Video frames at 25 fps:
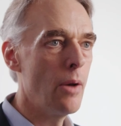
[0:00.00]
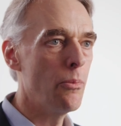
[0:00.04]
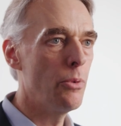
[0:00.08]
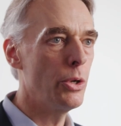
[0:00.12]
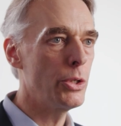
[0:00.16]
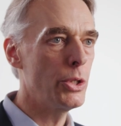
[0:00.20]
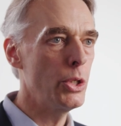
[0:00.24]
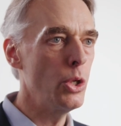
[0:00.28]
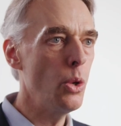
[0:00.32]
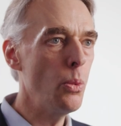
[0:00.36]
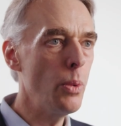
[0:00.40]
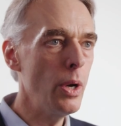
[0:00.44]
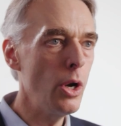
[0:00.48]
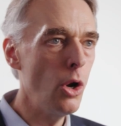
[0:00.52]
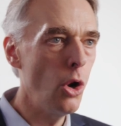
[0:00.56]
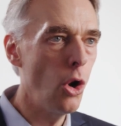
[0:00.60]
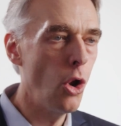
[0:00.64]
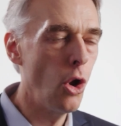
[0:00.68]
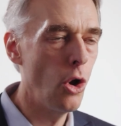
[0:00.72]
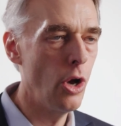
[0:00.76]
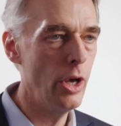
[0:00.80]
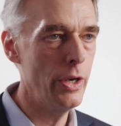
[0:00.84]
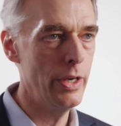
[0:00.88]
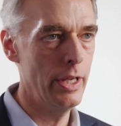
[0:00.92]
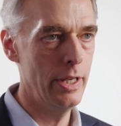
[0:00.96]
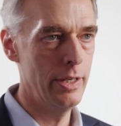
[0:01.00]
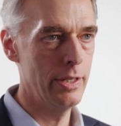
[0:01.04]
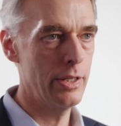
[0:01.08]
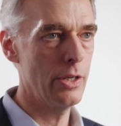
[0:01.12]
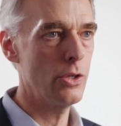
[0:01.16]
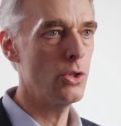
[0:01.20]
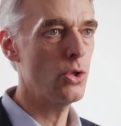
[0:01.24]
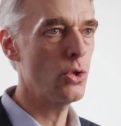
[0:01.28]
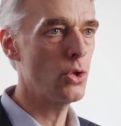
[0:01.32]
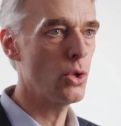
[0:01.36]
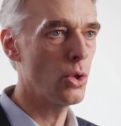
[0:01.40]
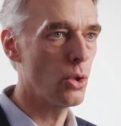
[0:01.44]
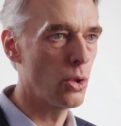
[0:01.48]
What you will learn in
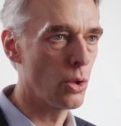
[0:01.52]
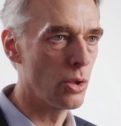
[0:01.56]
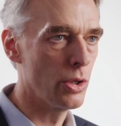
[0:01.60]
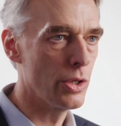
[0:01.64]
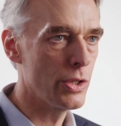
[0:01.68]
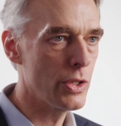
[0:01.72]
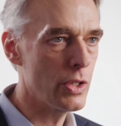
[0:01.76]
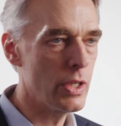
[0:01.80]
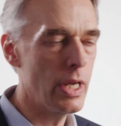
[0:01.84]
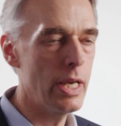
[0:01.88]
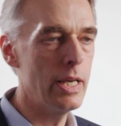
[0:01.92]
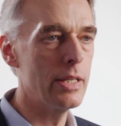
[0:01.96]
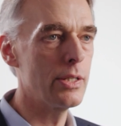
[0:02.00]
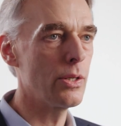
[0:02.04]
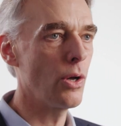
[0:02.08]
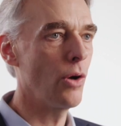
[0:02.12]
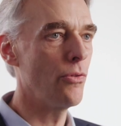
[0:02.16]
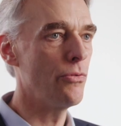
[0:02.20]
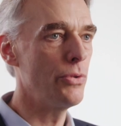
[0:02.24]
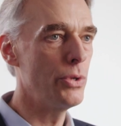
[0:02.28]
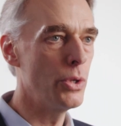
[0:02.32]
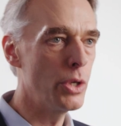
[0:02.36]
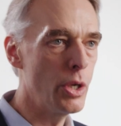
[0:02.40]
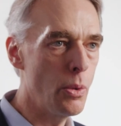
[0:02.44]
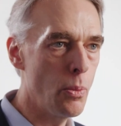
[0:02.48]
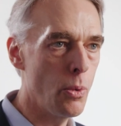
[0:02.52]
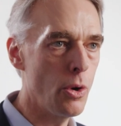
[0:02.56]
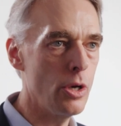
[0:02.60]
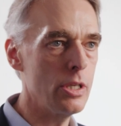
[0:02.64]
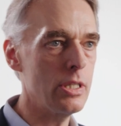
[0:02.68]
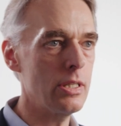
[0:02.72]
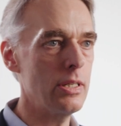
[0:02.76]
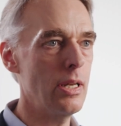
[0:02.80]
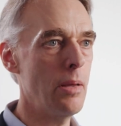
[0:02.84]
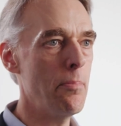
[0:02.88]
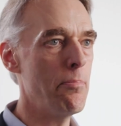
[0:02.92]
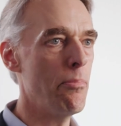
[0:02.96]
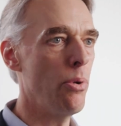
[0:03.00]
this course is of
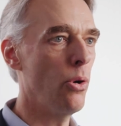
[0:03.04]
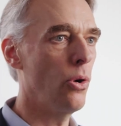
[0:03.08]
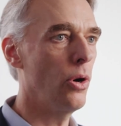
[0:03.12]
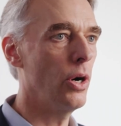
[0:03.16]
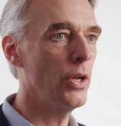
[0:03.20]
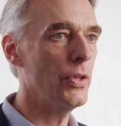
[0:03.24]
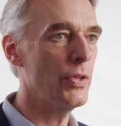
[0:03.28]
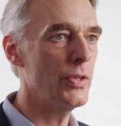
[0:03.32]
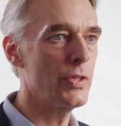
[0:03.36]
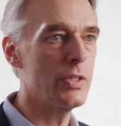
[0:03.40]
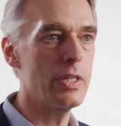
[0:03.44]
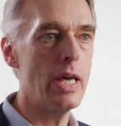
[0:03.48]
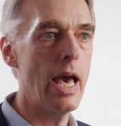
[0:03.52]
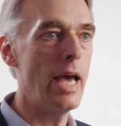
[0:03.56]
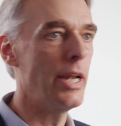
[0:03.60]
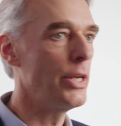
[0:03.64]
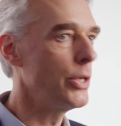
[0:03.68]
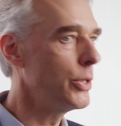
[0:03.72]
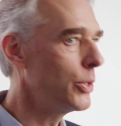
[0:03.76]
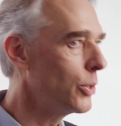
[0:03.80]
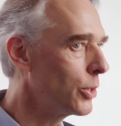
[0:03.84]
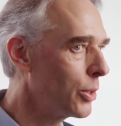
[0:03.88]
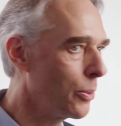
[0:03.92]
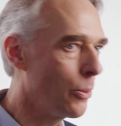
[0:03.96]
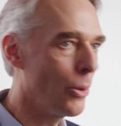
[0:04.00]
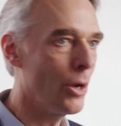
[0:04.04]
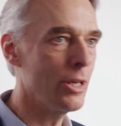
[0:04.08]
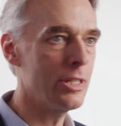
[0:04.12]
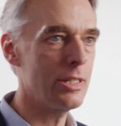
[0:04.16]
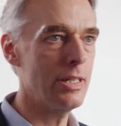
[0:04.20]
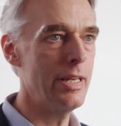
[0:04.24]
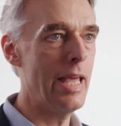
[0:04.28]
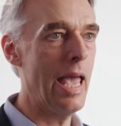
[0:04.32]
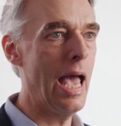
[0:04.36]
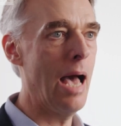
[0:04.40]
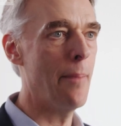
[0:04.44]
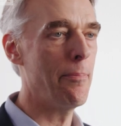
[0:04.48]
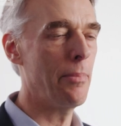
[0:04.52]
universal importance and
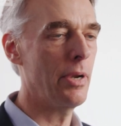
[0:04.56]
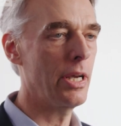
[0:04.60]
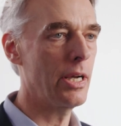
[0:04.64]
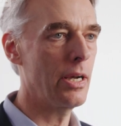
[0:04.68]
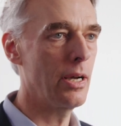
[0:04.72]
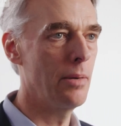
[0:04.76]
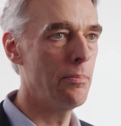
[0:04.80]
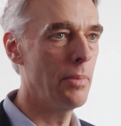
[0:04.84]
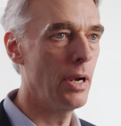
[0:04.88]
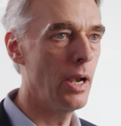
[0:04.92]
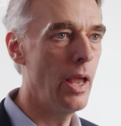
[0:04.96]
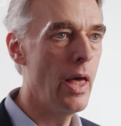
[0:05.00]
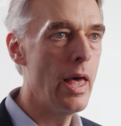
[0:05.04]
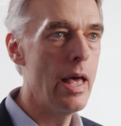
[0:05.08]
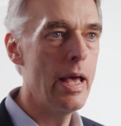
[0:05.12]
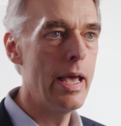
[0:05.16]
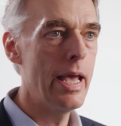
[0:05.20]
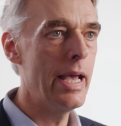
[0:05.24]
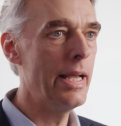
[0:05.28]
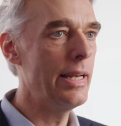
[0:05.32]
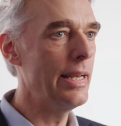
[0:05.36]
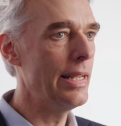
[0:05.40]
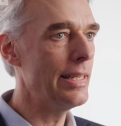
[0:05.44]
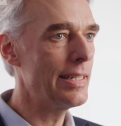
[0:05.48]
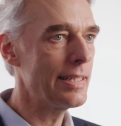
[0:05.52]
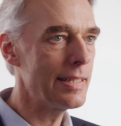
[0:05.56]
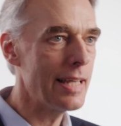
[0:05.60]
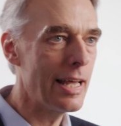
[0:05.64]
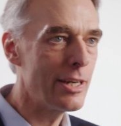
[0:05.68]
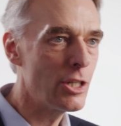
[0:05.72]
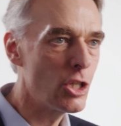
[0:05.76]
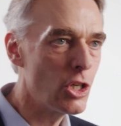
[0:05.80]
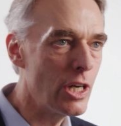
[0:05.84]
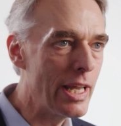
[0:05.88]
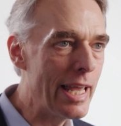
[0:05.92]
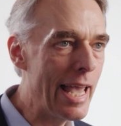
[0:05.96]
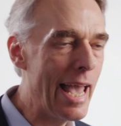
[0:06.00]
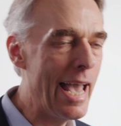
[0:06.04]
universally applicable in
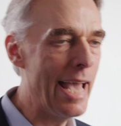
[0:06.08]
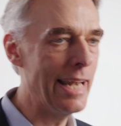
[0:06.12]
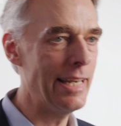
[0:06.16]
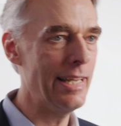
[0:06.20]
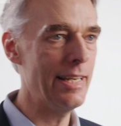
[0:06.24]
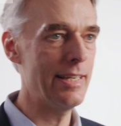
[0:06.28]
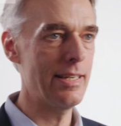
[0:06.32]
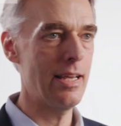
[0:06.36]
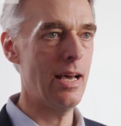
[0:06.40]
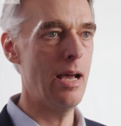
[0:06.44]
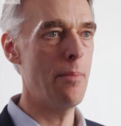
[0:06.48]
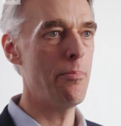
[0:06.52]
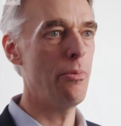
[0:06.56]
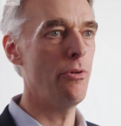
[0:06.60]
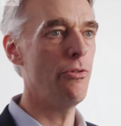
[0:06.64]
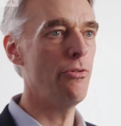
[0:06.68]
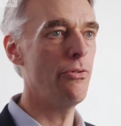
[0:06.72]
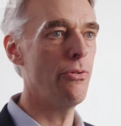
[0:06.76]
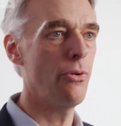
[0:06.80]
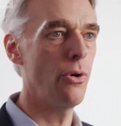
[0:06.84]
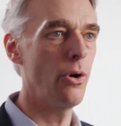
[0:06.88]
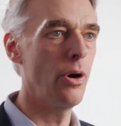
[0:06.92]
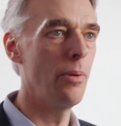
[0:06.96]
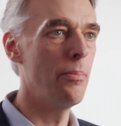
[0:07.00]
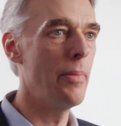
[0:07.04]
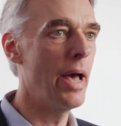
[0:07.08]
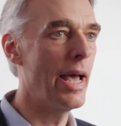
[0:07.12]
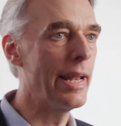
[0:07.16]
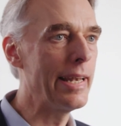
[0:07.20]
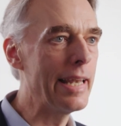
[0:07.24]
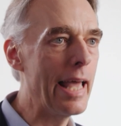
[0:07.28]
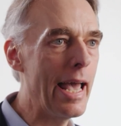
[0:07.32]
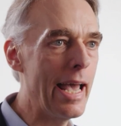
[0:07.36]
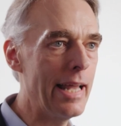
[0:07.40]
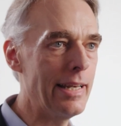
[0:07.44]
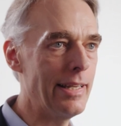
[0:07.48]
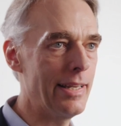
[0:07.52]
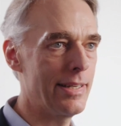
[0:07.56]
essentially any type of firm and
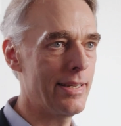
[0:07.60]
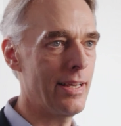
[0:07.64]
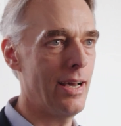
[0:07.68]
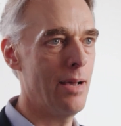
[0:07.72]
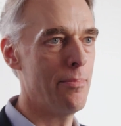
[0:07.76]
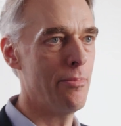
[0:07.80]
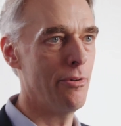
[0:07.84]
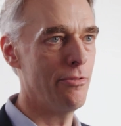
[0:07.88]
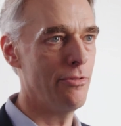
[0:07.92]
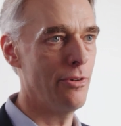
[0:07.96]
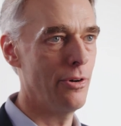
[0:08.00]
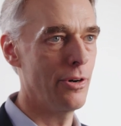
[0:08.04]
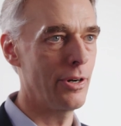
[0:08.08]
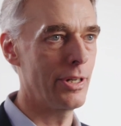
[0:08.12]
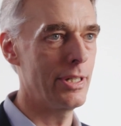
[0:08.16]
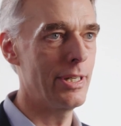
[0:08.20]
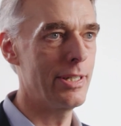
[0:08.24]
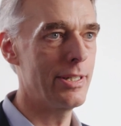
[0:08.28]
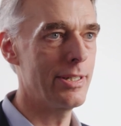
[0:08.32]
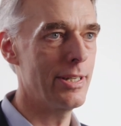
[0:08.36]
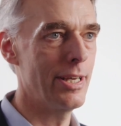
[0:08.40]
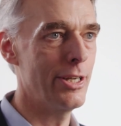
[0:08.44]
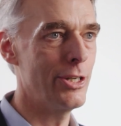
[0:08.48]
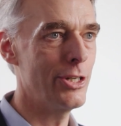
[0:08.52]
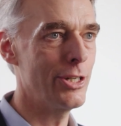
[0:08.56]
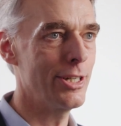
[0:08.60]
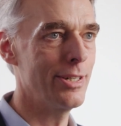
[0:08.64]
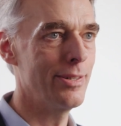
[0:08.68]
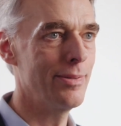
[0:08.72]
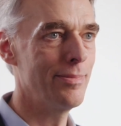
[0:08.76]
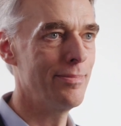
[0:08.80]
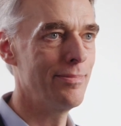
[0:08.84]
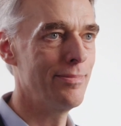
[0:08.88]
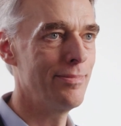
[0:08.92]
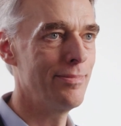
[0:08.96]
any type of organization.